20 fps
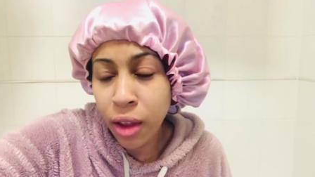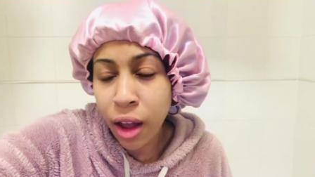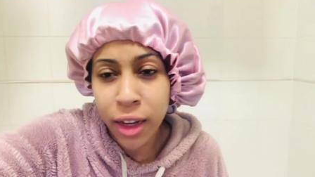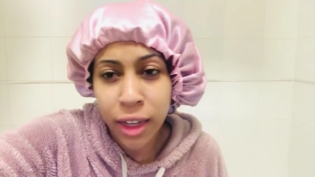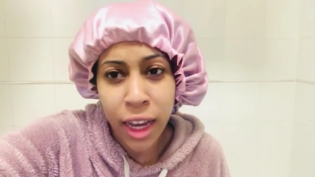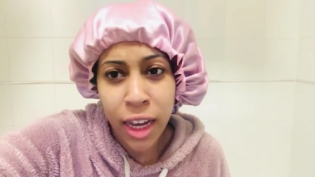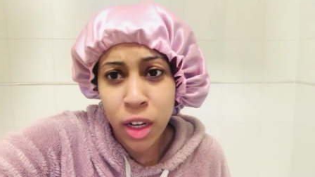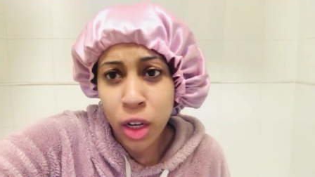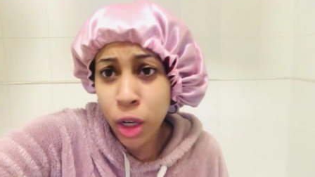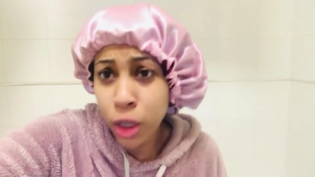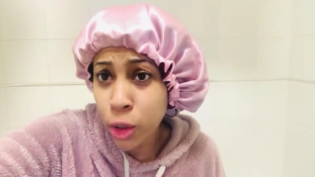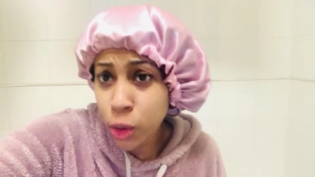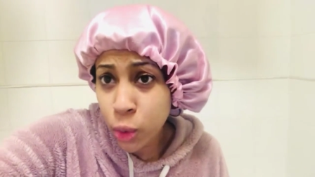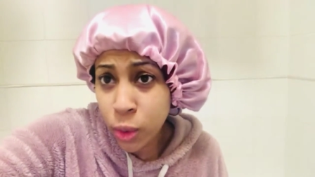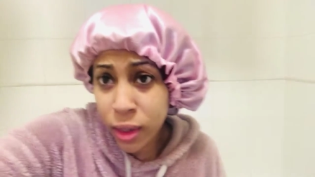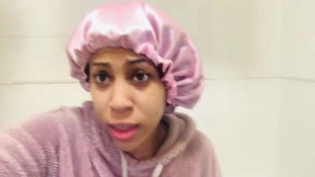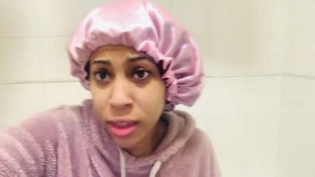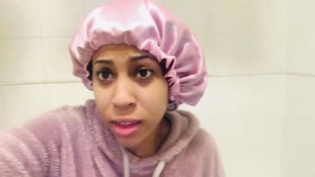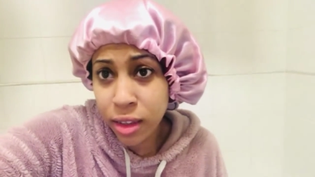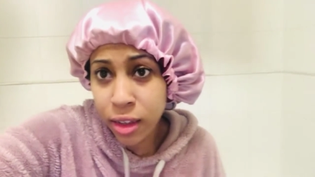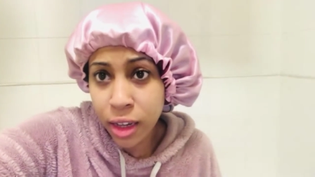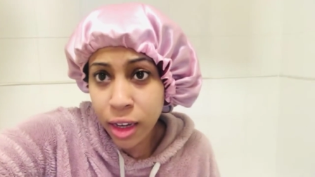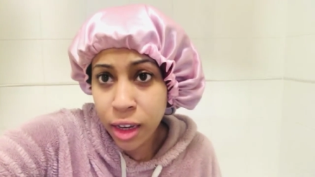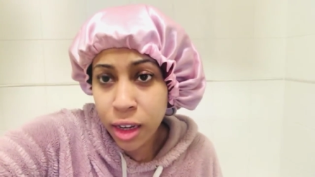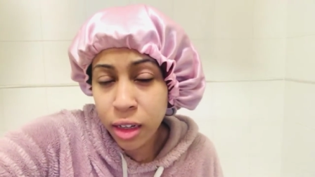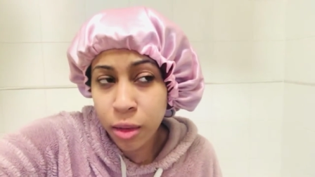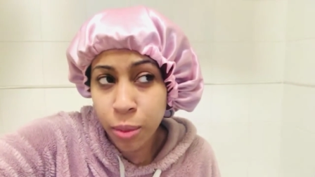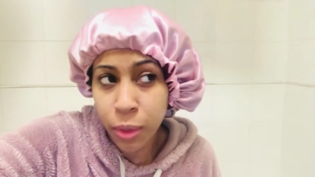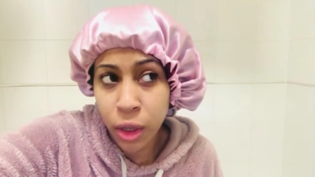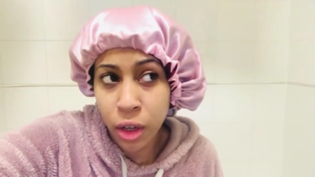I get tongue
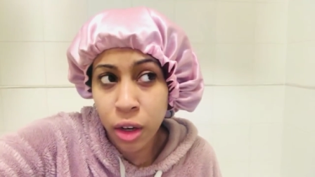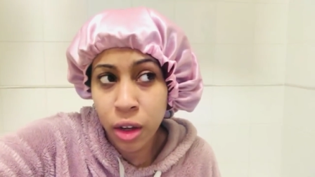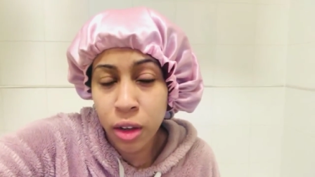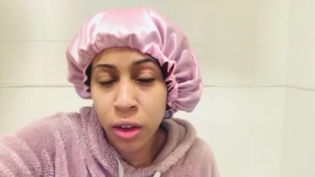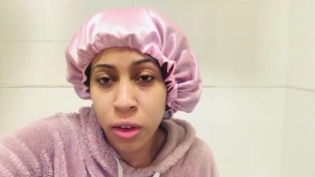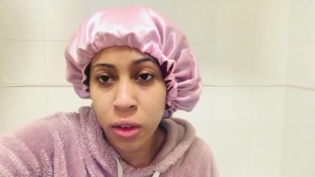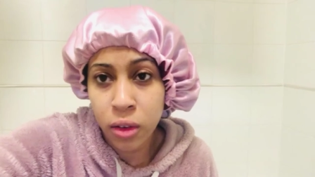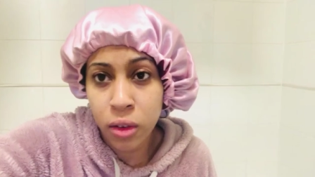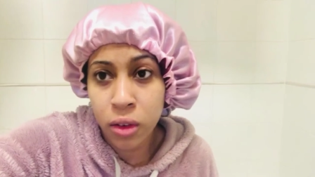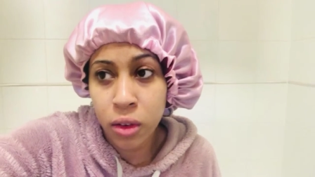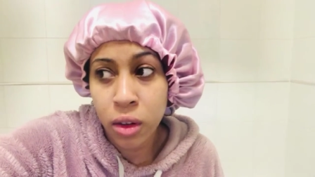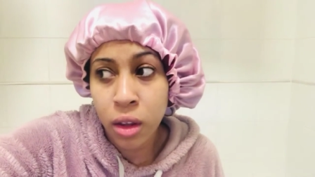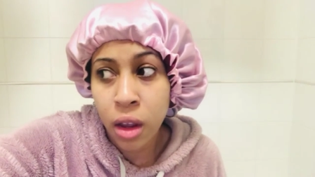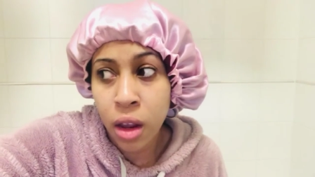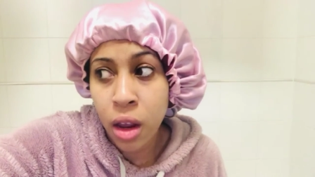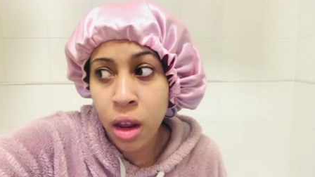twisted because